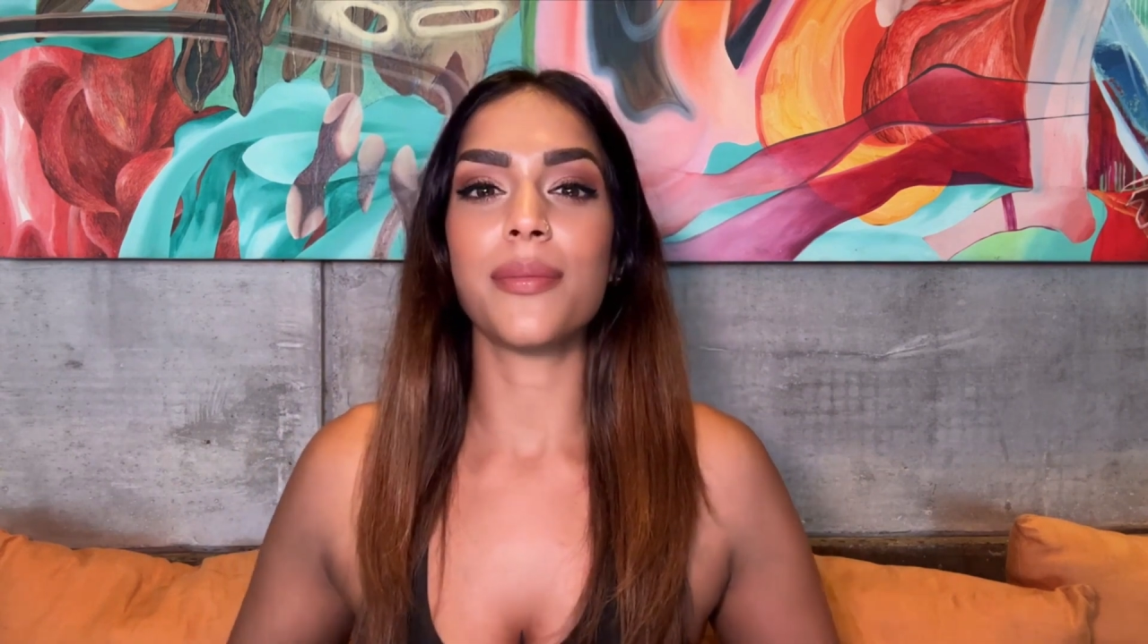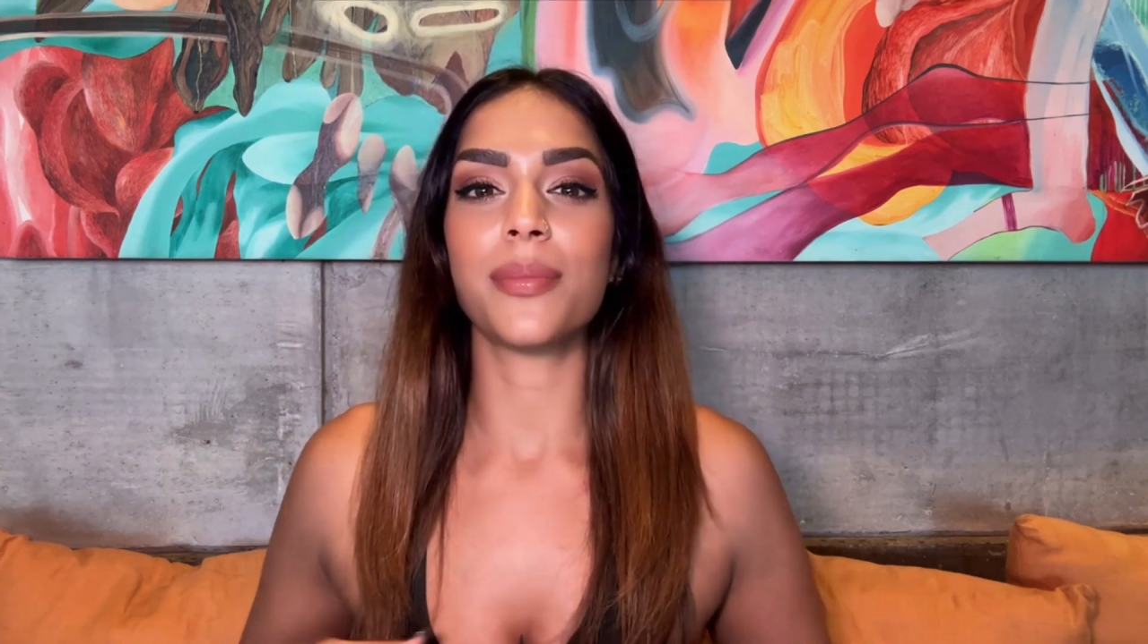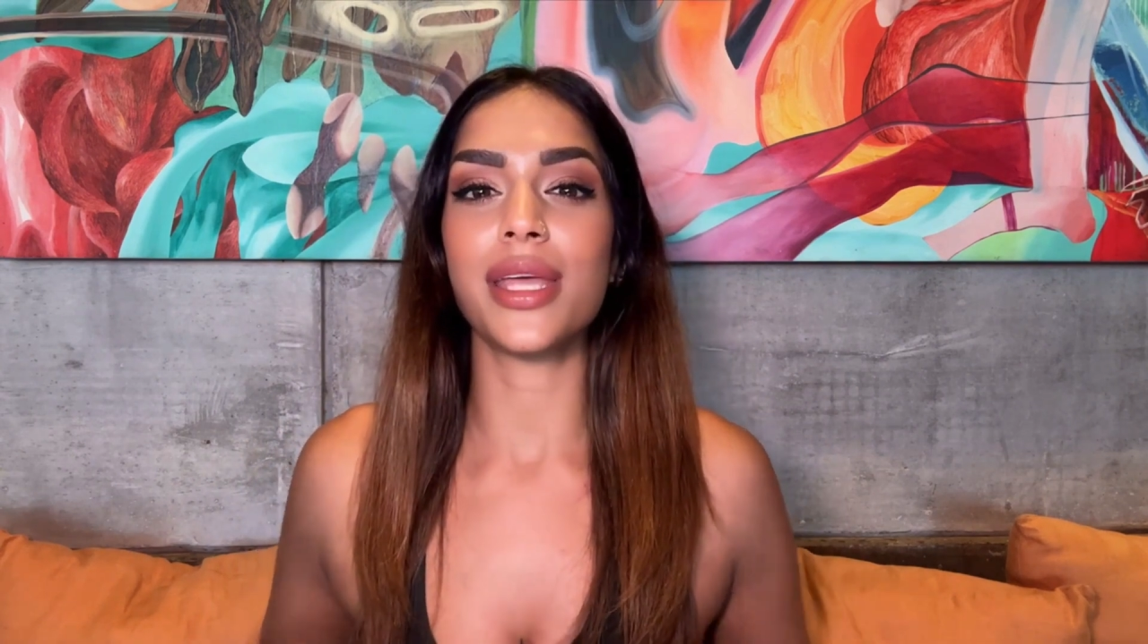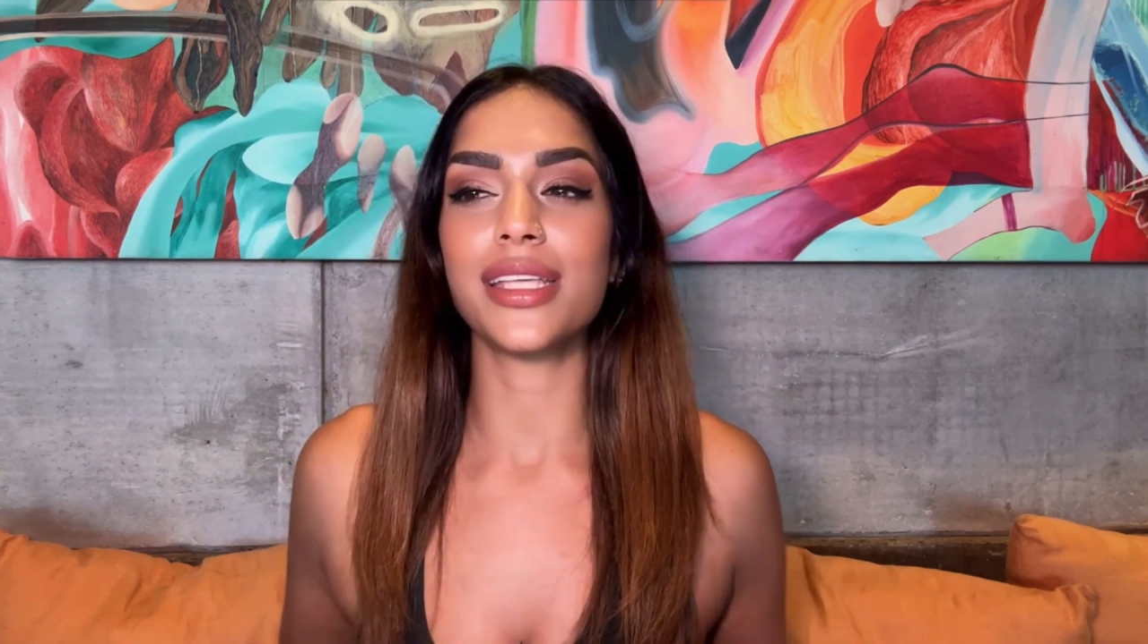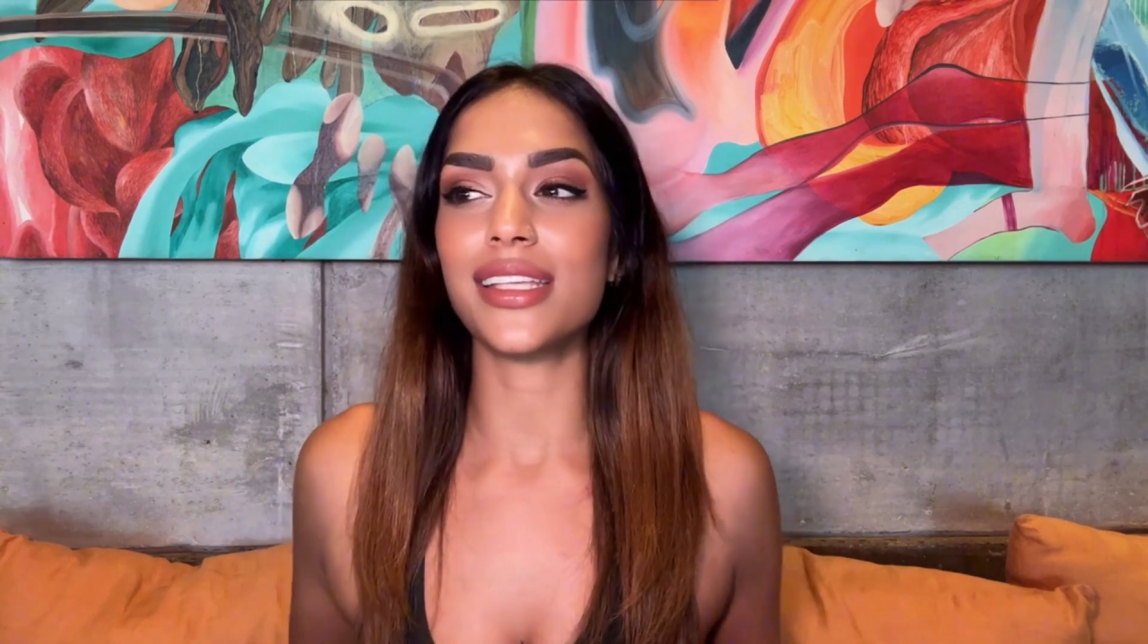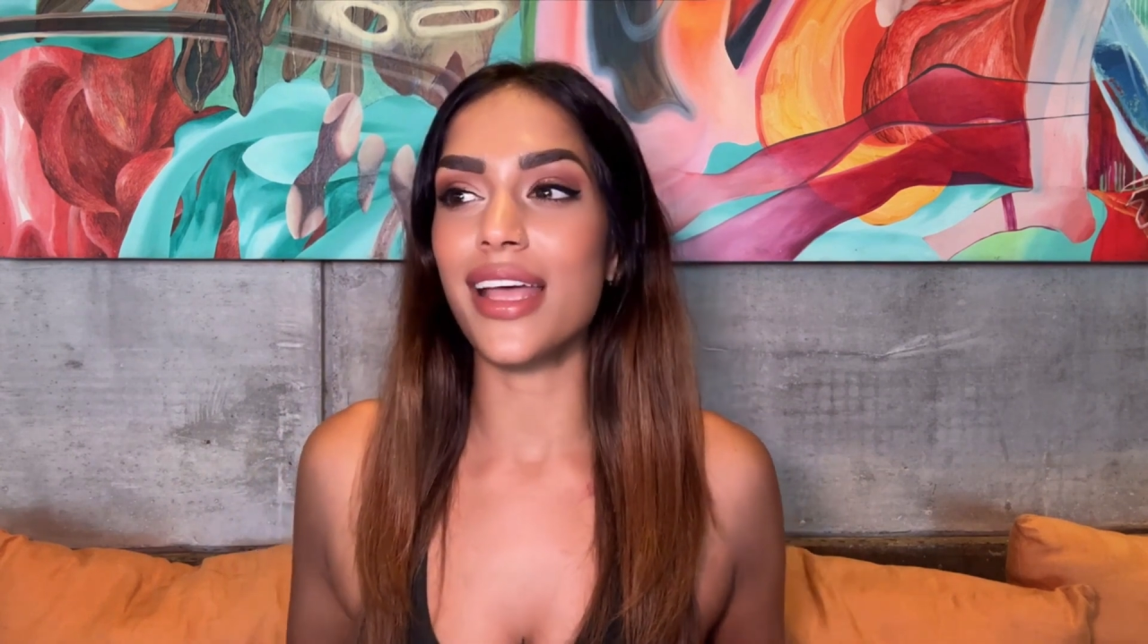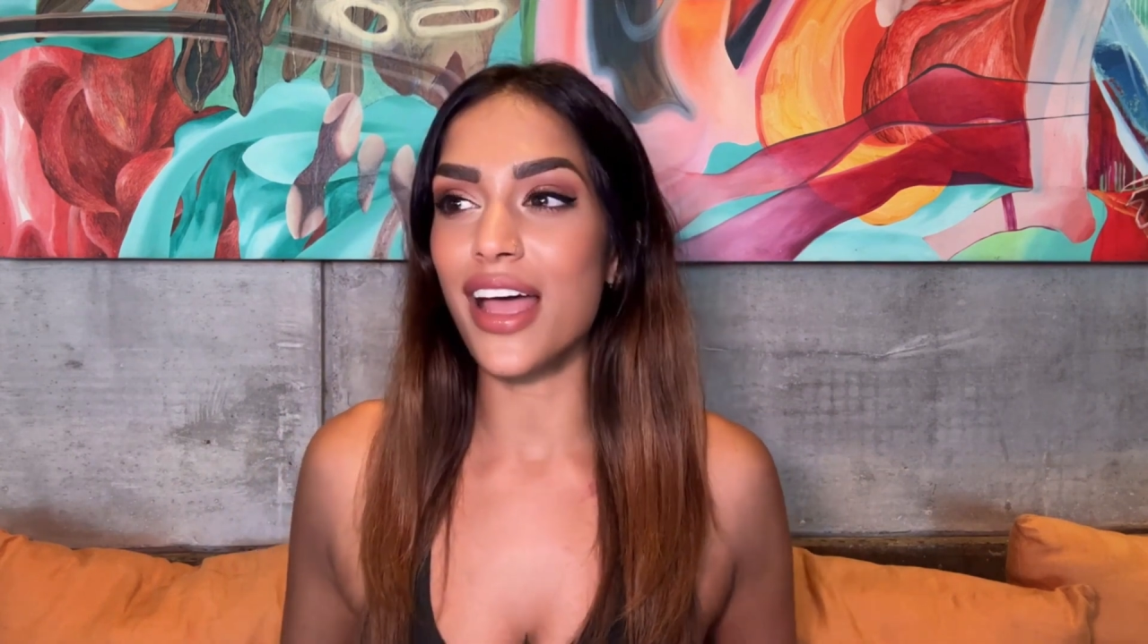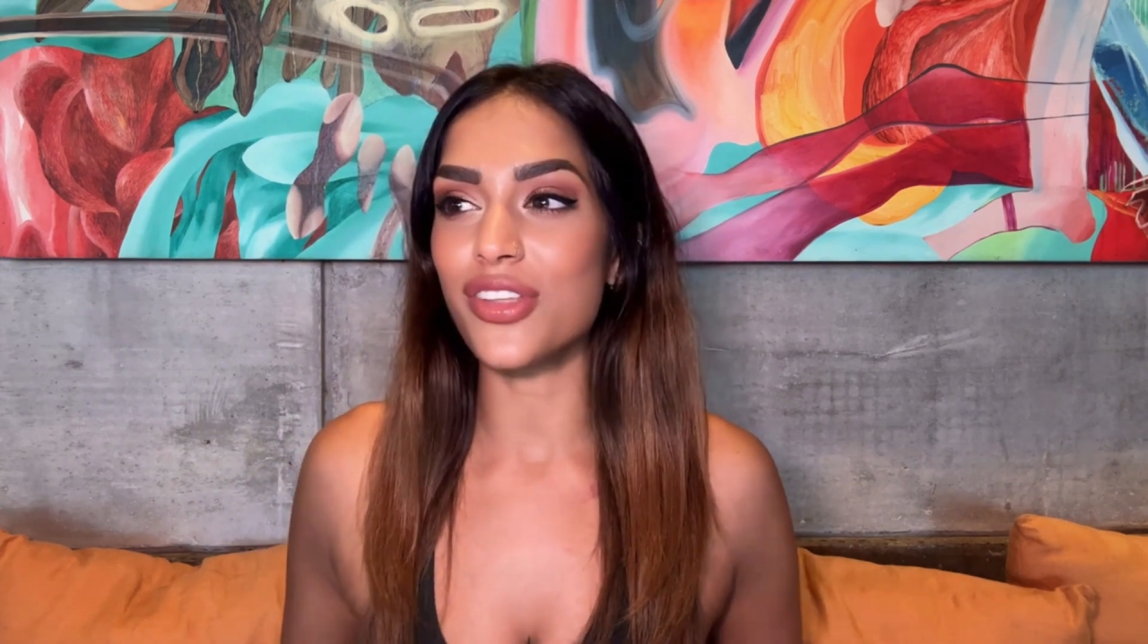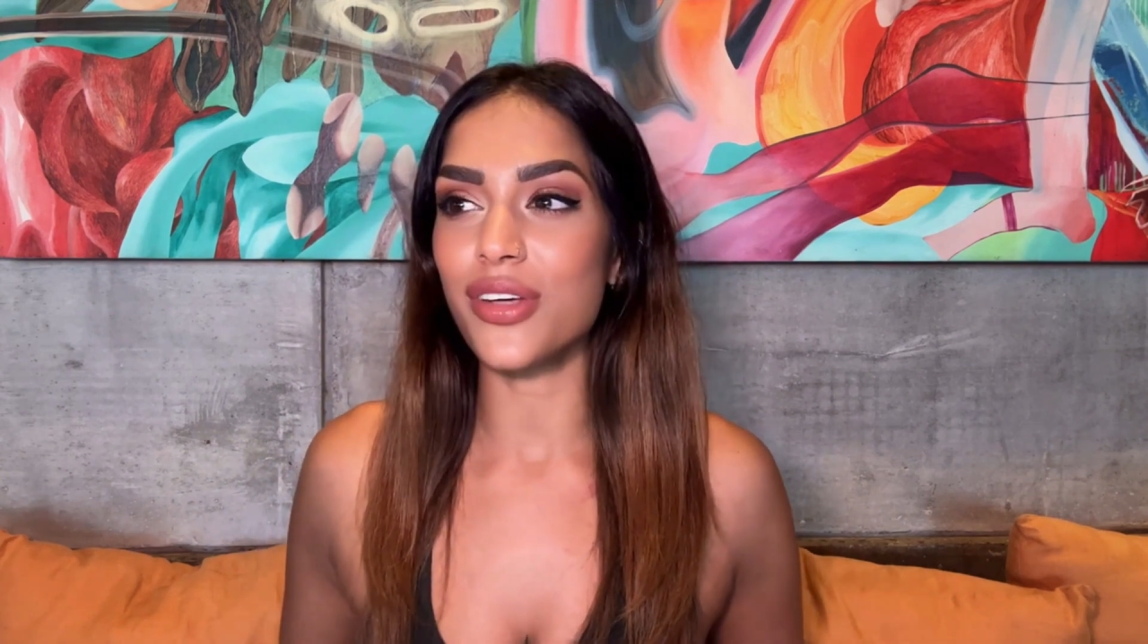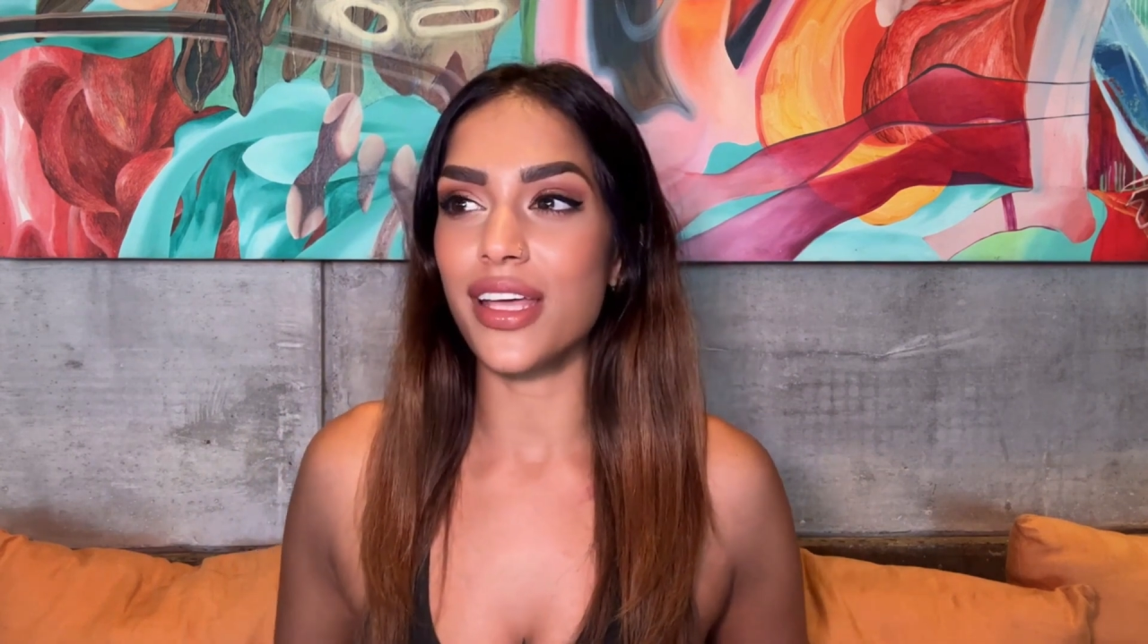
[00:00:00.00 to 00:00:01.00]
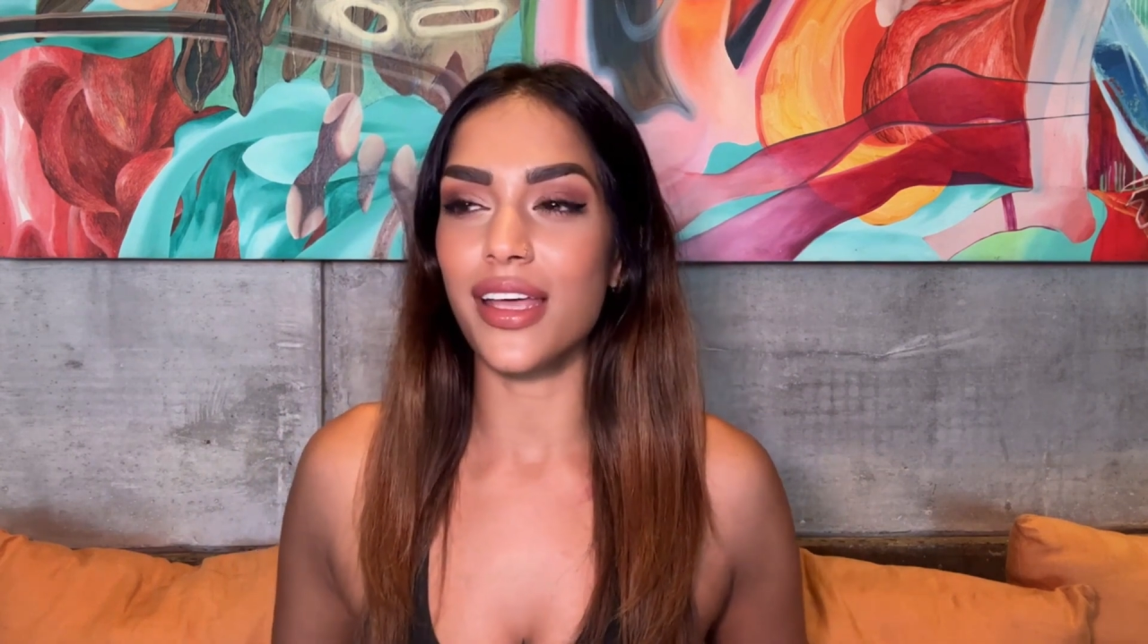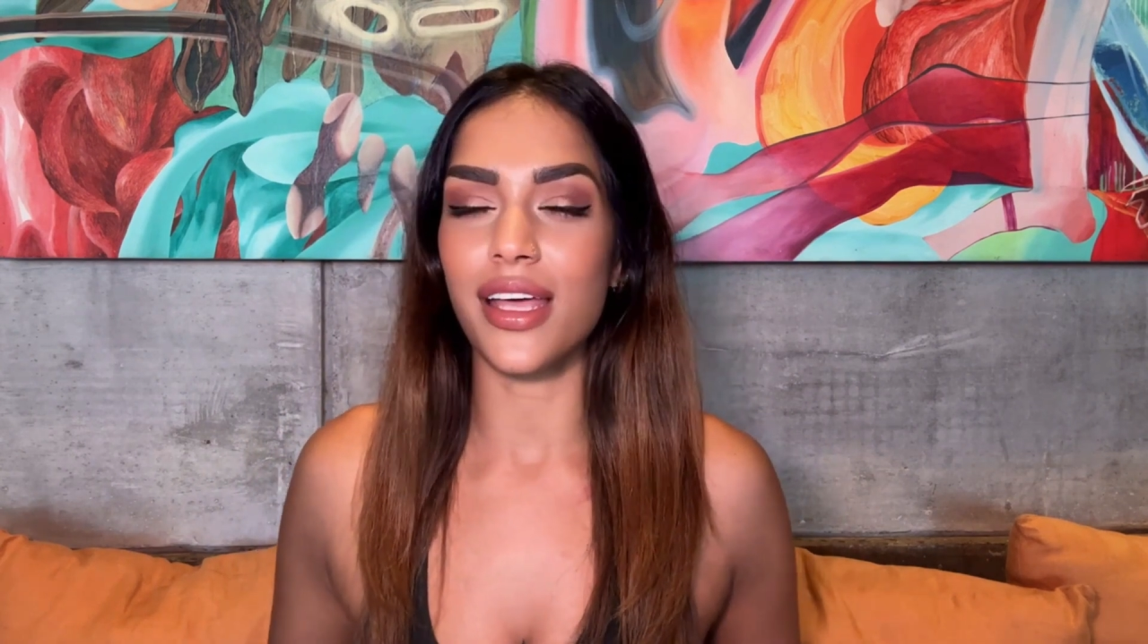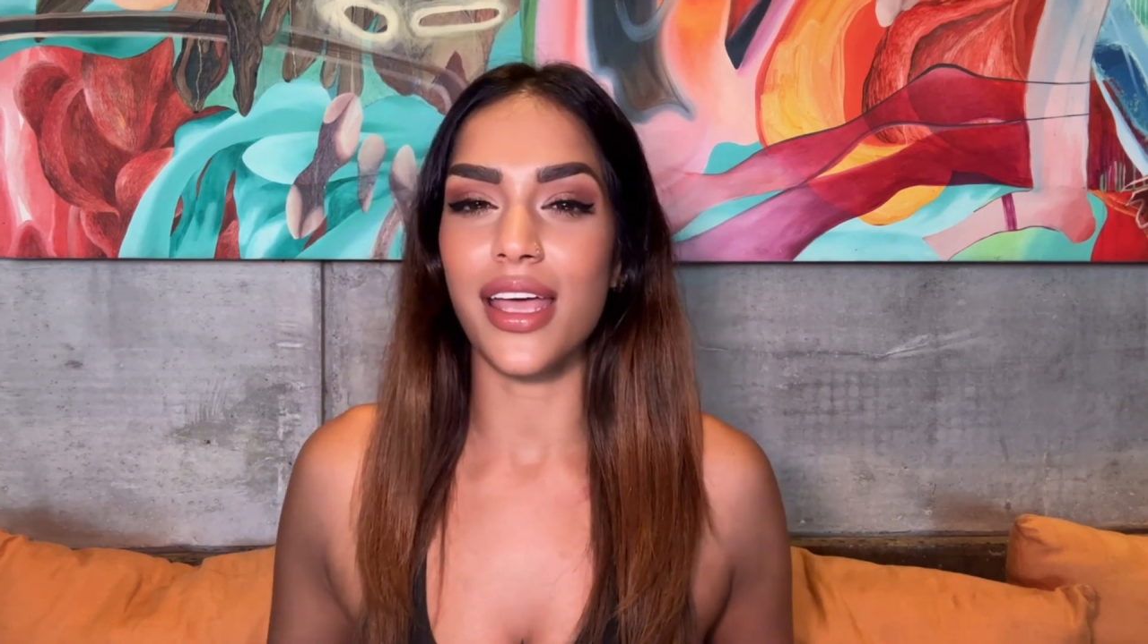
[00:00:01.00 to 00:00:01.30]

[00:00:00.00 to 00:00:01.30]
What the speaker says: It blinks naturally.